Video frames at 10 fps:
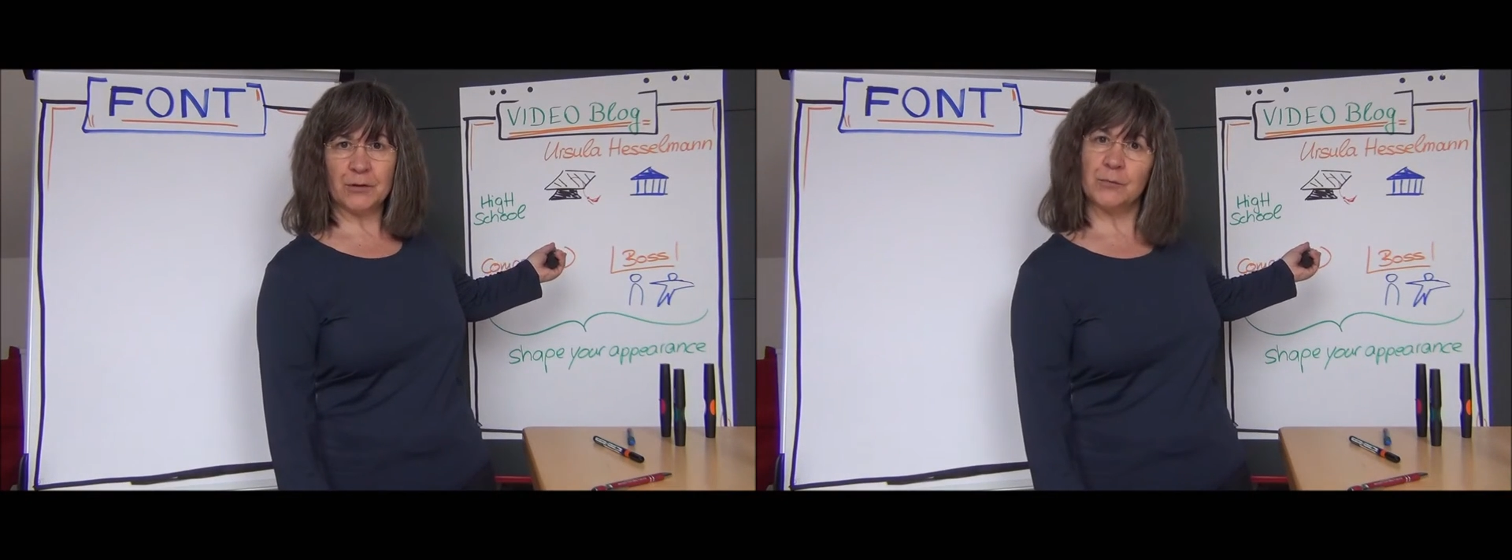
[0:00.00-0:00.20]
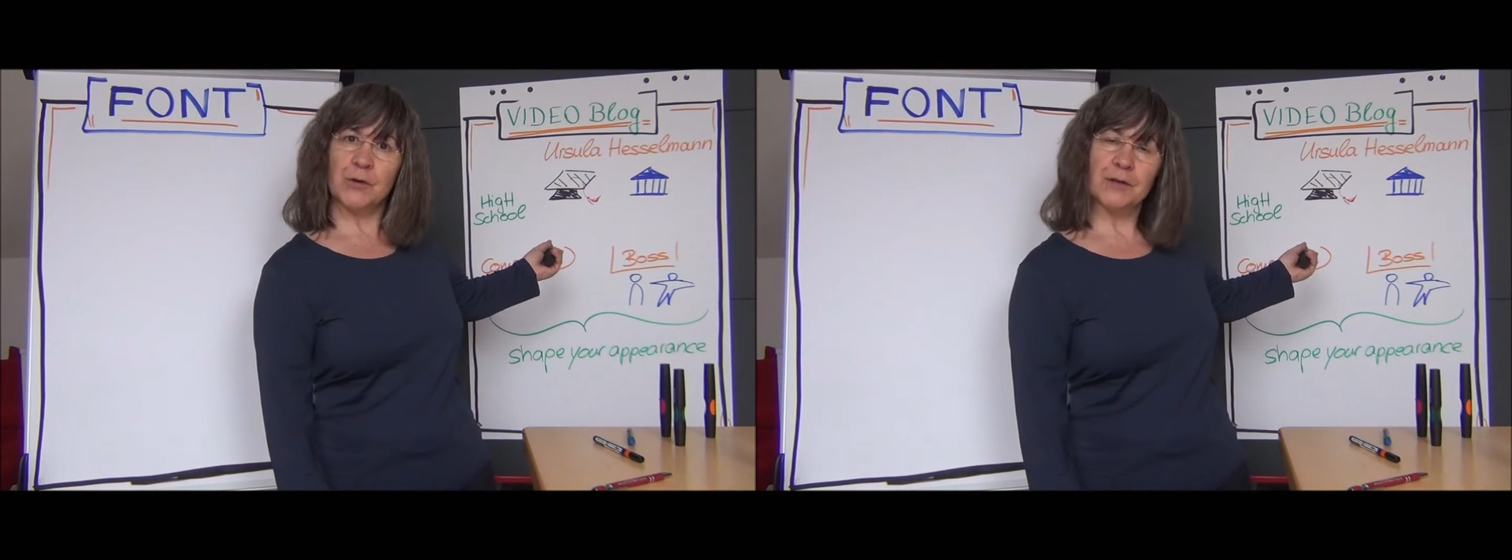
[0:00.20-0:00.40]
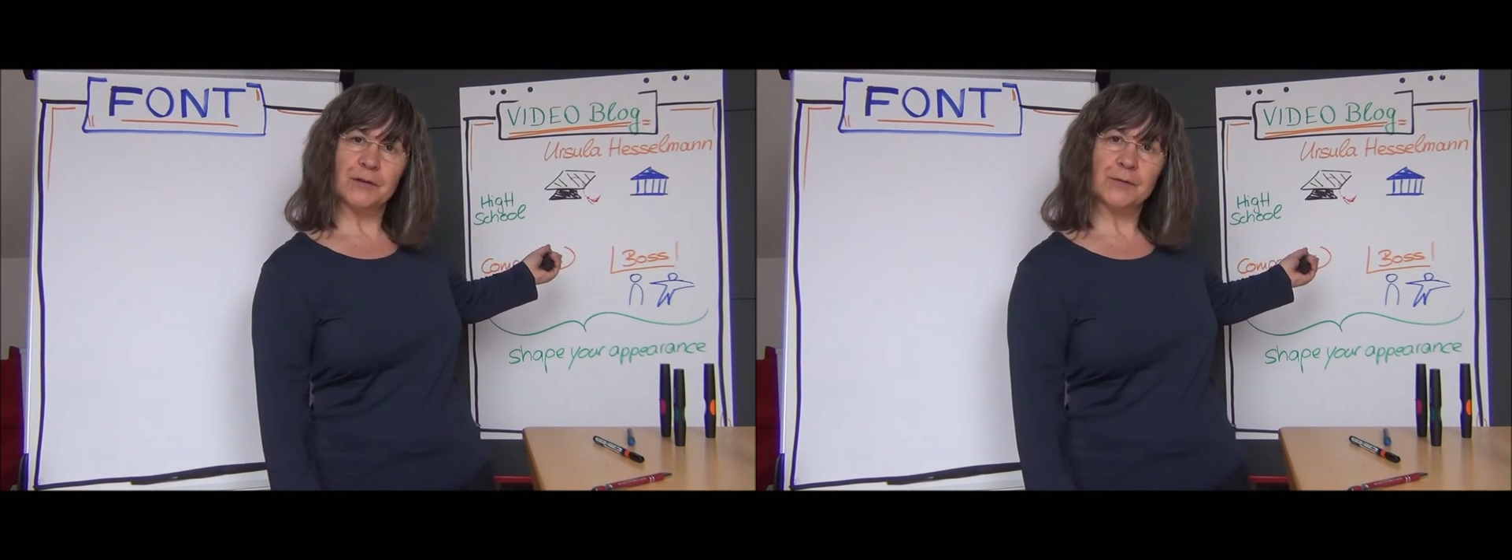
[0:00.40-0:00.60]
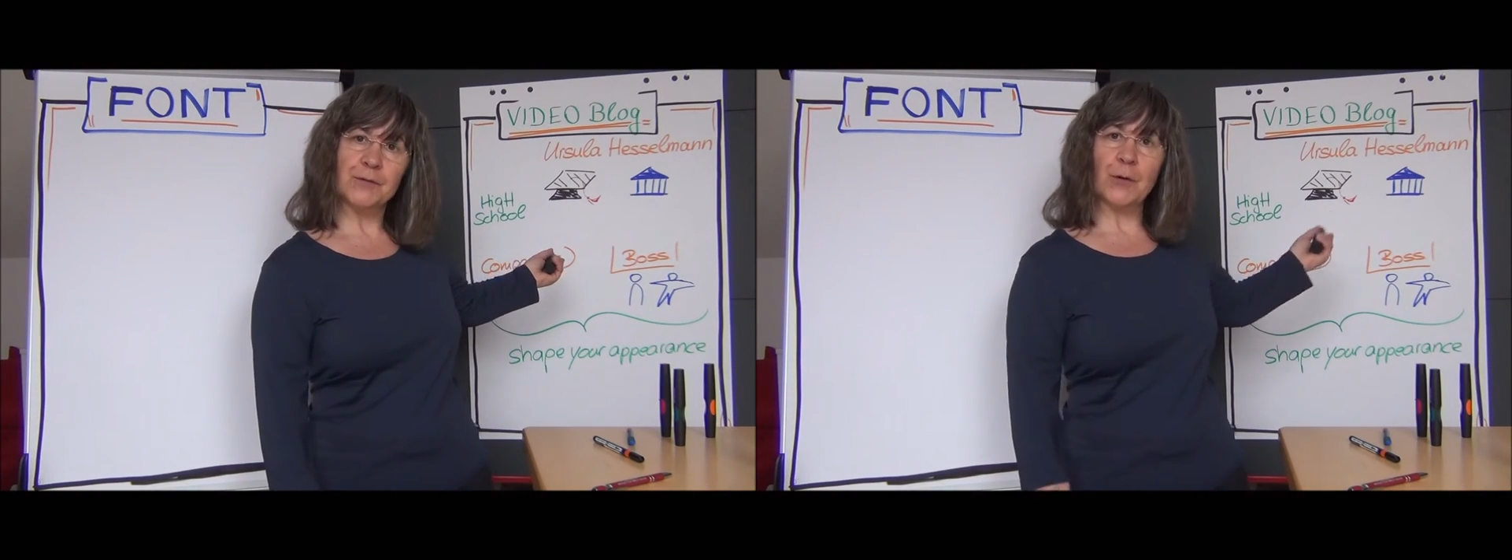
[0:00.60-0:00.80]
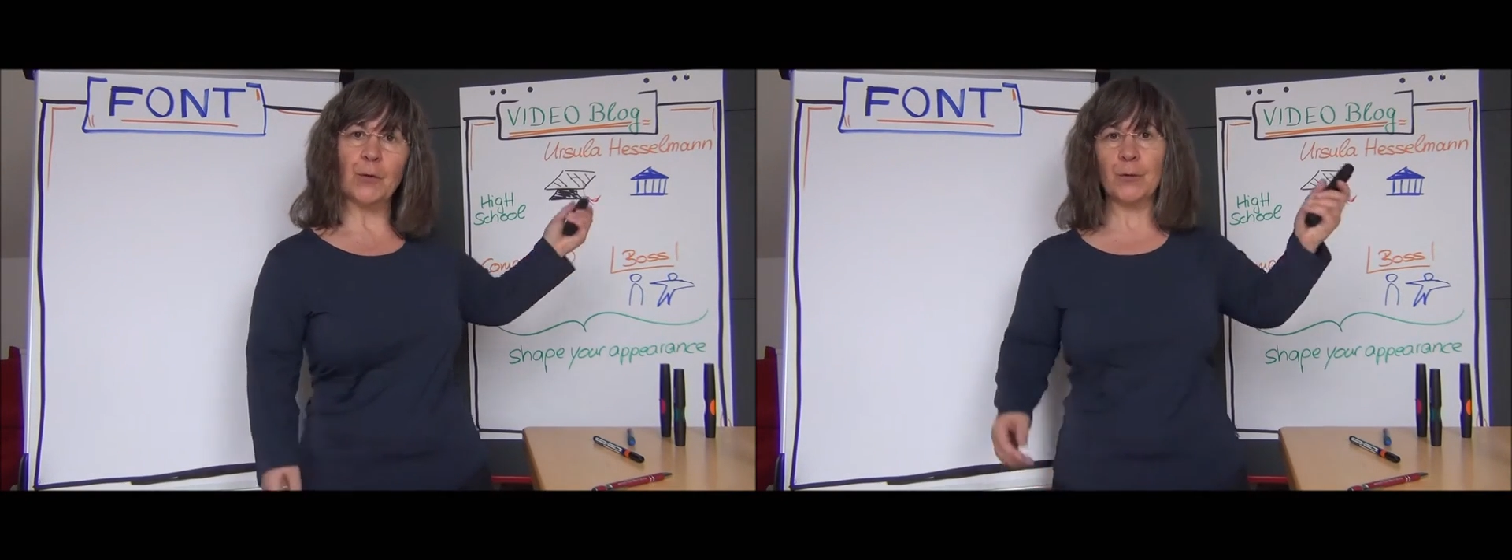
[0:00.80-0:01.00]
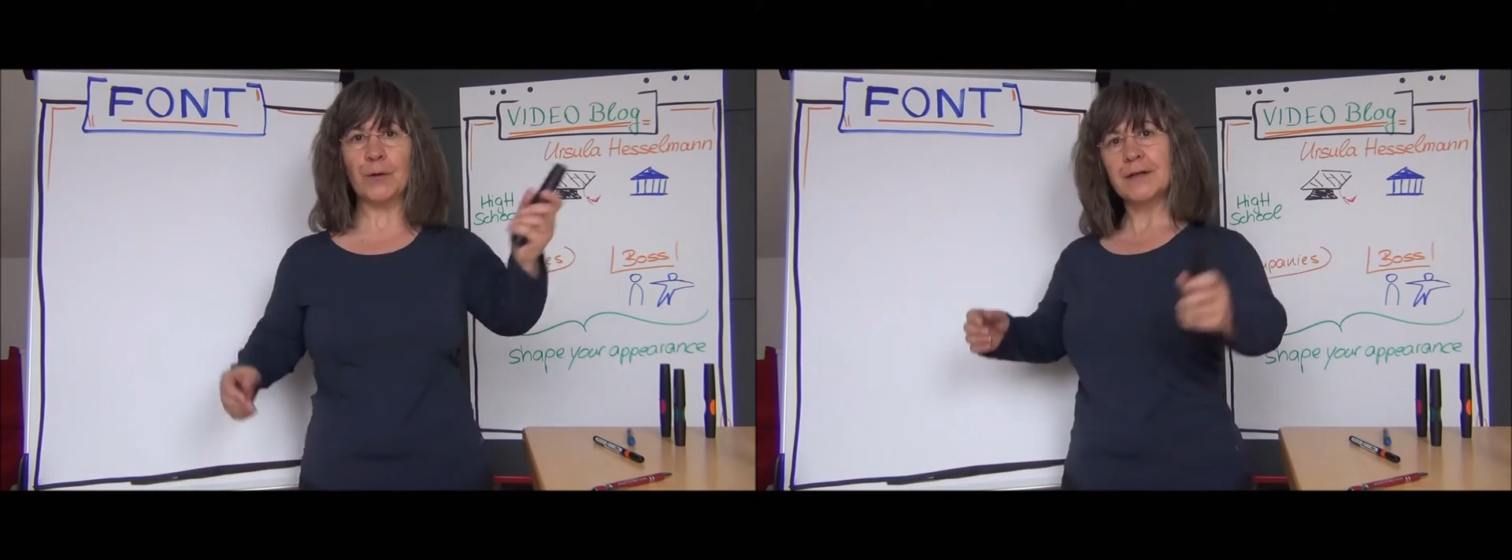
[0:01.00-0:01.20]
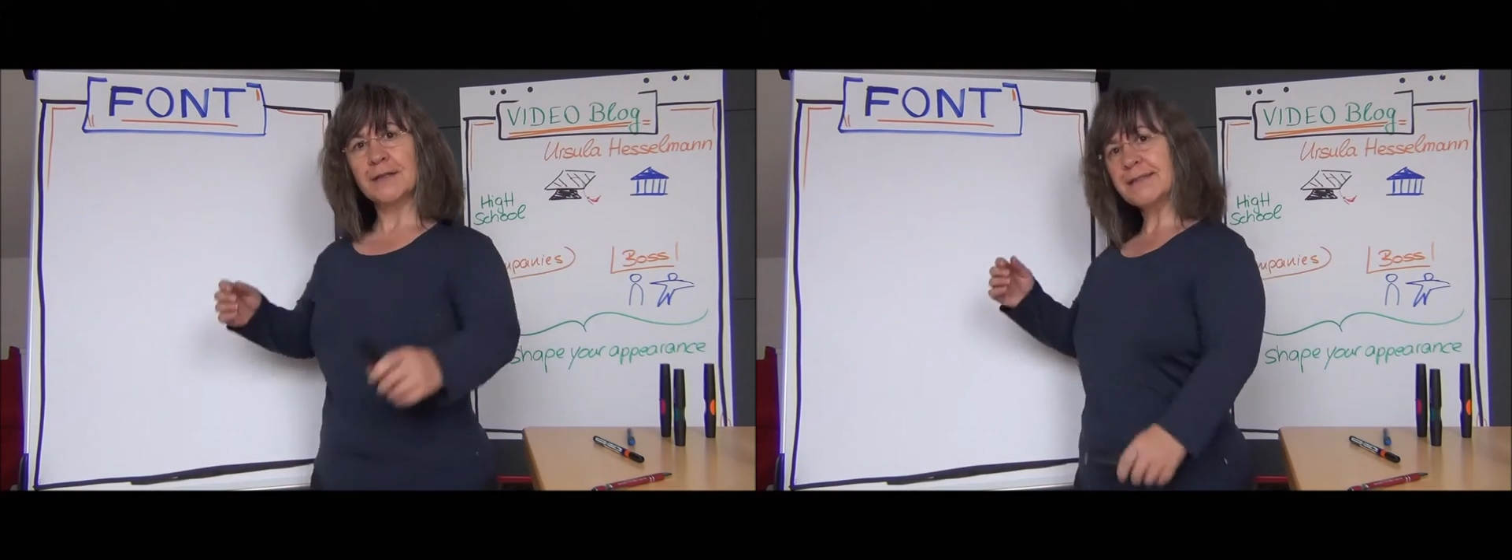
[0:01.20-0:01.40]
you were here. So, the